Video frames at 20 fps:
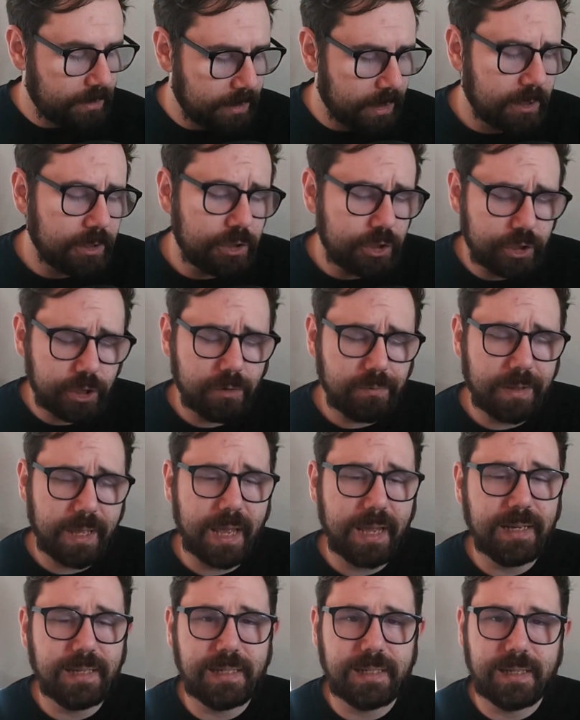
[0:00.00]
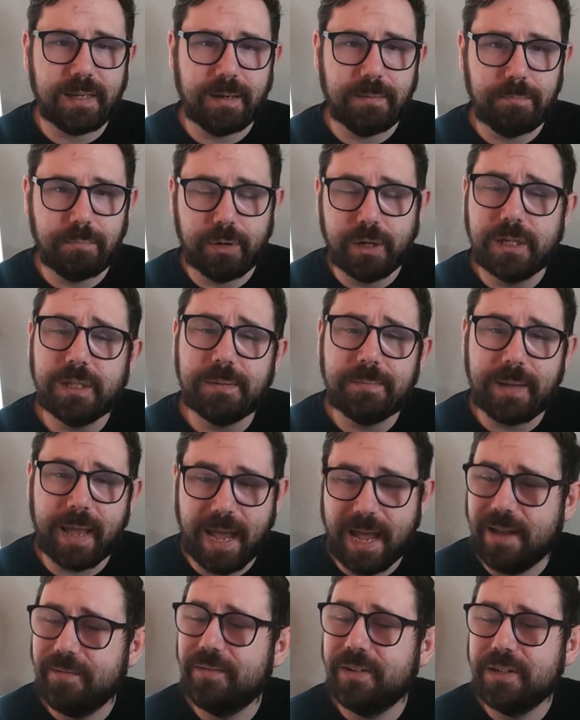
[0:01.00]
does showcase Prism
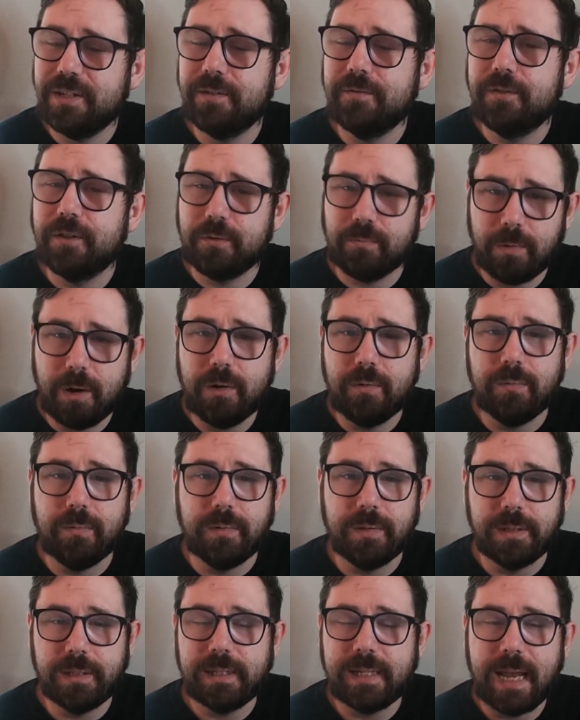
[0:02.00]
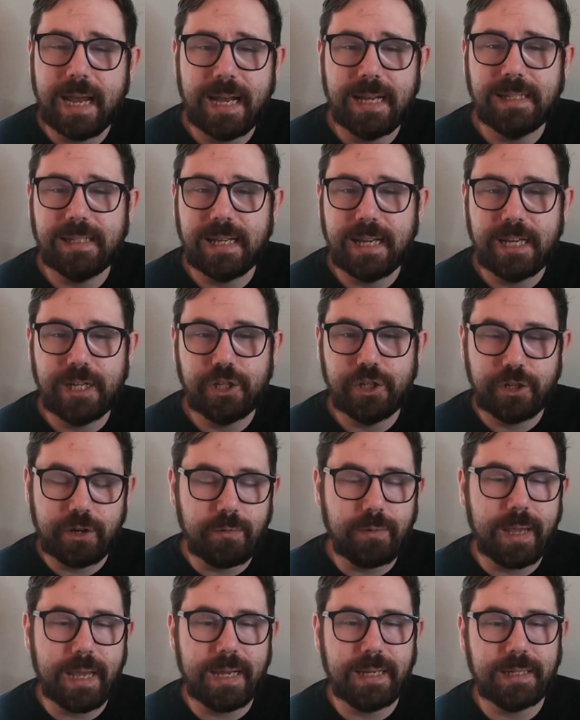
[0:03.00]
Advent of Thrones as a
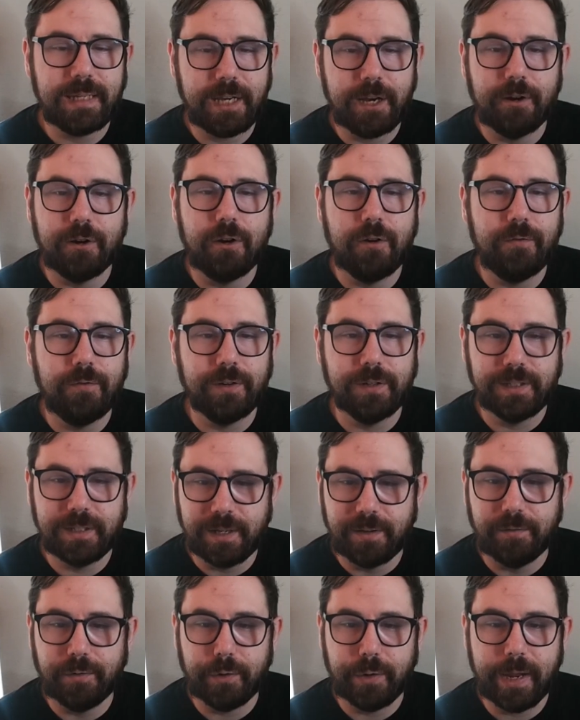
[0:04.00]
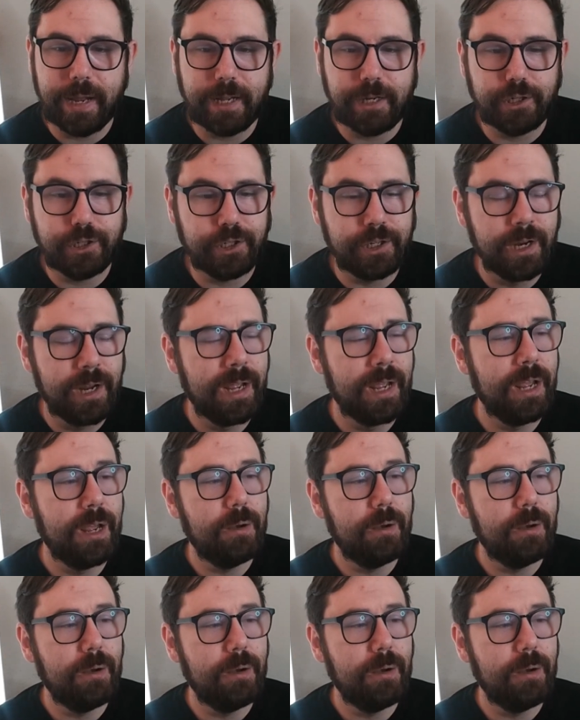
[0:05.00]
showcase hero for Silver Age,